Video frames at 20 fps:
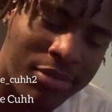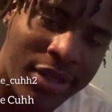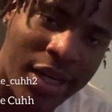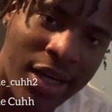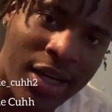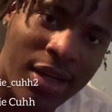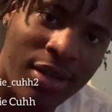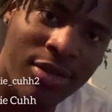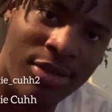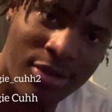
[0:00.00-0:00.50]

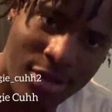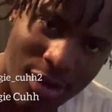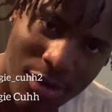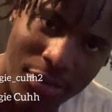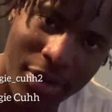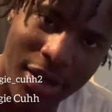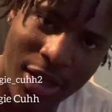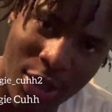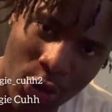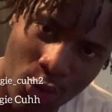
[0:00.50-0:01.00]
cuz you
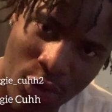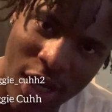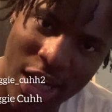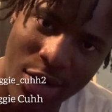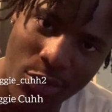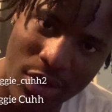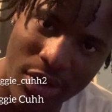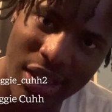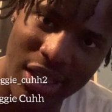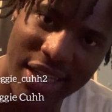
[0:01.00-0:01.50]
gonna get away
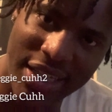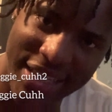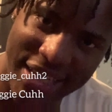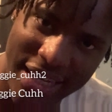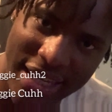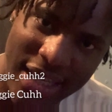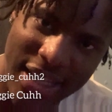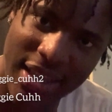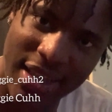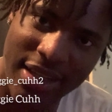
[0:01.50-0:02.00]
with the
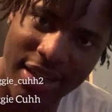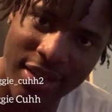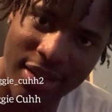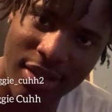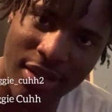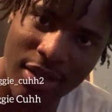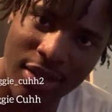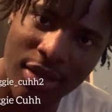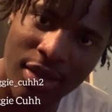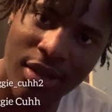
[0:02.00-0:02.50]
killing.
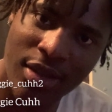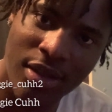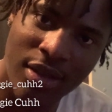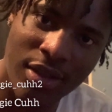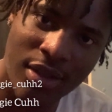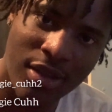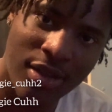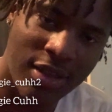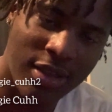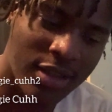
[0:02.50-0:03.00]

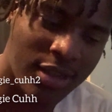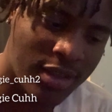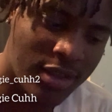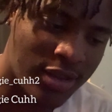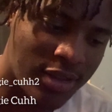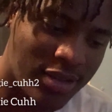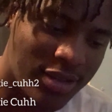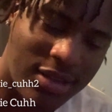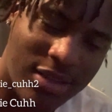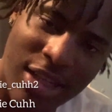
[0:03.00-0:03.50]

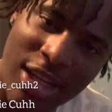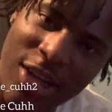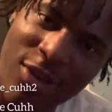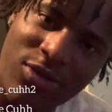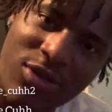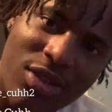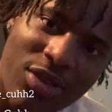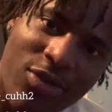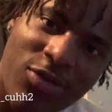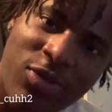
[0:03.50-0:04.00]

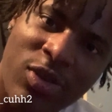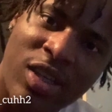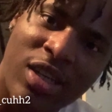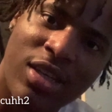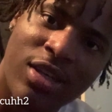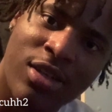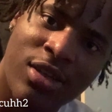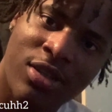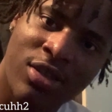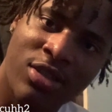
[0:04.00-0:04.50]

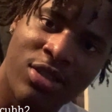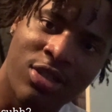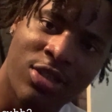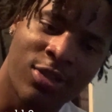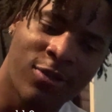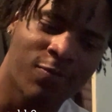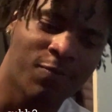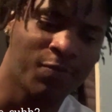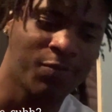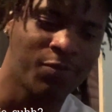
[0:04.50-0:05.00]
Self-defense.